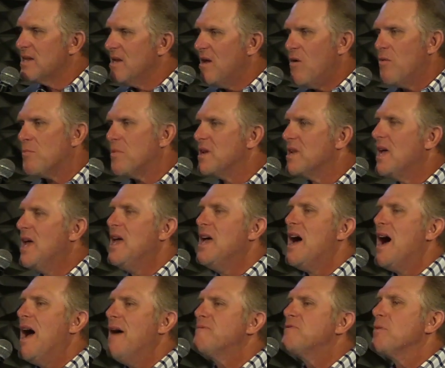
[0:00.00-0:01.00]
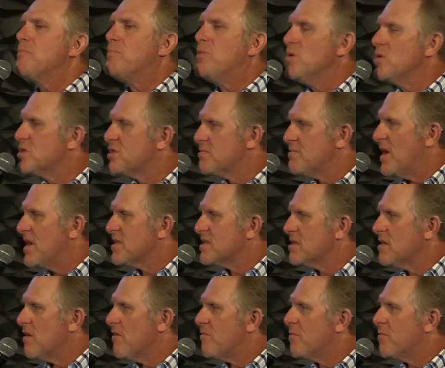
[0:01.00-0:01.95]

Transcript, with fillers: No, but I have to push myself